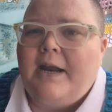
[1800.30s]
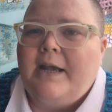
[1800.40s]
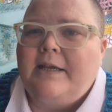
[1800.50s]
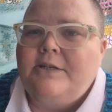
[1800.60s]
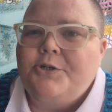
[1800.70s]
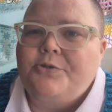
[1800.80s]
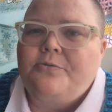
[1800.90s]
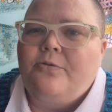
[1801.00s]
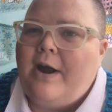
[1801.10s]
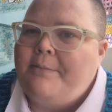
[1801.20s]
I can
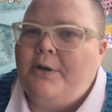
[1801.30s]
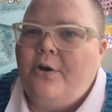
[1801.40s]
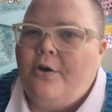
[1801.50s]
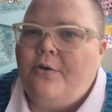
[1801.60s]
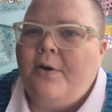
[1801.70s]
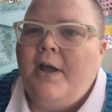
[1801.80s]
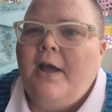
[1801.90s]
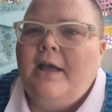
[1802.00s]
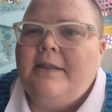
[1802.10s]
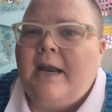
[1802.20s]
just grab and go,
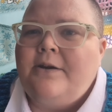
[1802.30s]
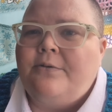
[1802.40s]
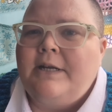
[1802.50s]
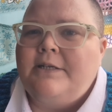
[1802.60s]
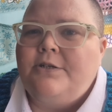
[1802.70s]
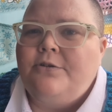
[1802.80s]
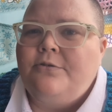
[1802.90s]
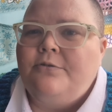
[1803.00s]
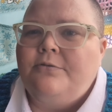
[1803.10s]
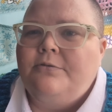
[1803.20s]
that I don't need
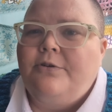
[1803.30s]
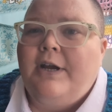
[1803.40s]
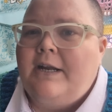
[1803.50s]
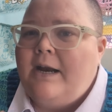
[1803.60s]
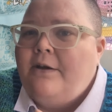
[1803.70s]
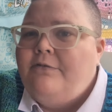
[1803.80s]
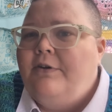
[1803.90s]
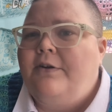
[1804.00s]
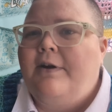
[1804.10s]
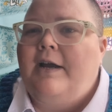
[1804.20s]
to create an
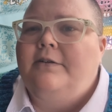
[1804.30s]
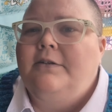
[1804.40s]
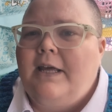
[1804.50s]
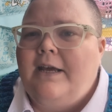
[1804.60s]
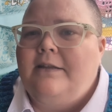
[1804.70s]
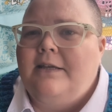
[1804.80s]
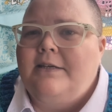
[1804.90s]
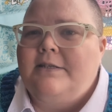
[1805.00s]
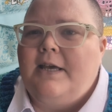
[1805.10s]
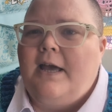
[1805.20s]
outfit around like
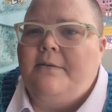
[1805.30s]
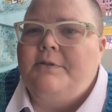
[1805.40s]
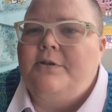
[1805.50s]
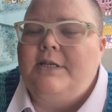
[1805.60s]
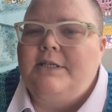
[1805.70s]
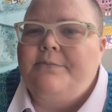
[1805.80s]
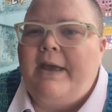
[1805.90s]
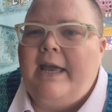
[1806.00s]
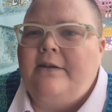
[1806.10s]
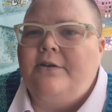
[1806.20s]
this. So this is
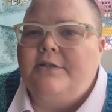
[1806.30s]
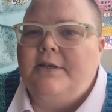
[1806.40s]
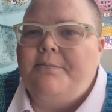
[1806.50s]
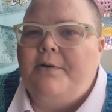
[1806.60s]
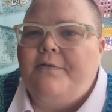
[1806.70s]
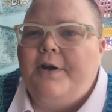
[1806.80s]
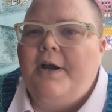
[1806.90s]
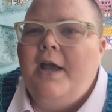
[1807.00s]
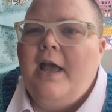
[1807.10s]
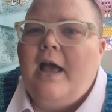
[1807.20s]
my Edgar
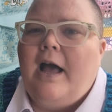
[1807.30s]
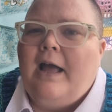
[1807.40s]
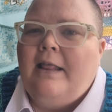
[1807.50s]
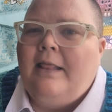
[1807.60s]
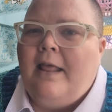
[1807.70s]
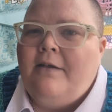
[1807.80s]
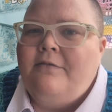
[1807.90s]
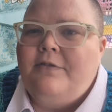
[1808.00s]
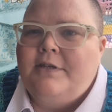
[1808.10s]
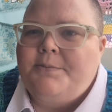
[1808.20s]
slipover. I
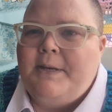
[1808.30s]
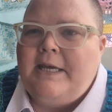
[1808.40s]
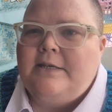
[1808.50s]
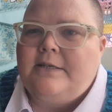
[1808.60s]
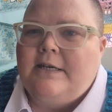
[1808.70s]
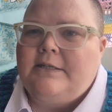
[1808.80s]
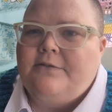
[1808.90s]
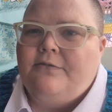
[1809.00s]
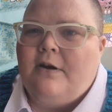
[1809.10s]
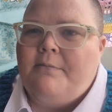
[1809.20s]
love this piece.
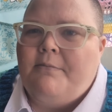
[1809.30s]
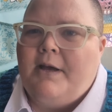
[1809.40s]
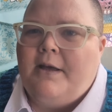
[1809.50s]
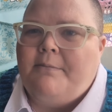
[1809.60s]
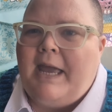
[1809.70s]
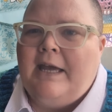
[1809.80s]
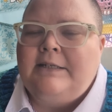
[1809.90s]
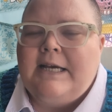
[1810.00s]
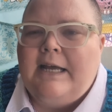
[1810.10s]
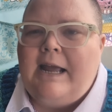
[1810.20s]
It's from
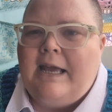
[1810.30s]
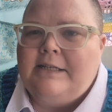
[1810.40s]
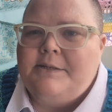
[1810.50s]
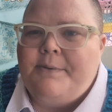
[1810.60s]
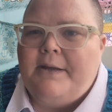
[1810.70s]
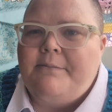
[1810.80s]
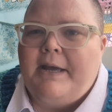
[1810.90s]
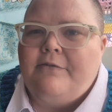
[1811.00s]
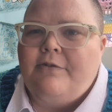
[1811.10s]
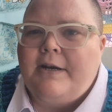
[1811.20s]
hand-dyed, hand-spun by
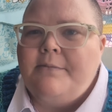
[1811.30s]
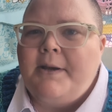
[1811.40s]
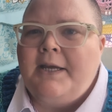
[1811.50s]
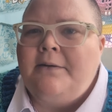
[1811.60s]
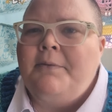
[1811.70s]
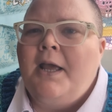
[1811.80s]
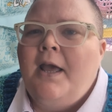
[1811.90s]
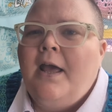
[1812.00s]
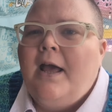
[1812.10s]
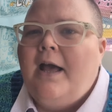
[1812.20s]
a friend of mine.
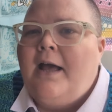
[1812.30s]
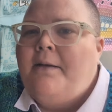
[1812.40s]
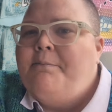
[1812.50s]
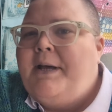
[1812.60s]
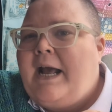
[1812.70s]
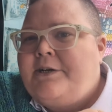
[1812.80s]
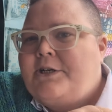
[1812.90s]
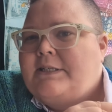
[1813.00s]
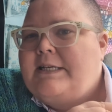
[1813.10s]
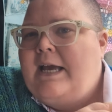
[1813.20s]
But as you
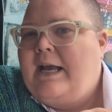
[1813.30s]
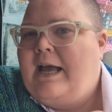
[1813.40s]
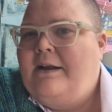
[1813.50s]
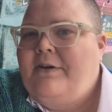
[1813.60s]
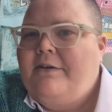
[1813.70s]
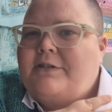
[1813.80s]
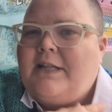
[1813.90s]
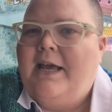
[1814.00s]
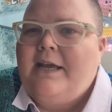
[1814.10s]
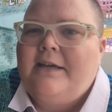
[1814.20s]
can see, I kind of have to
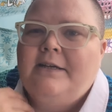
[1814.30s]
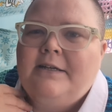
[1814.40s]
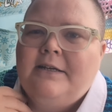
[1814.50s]
like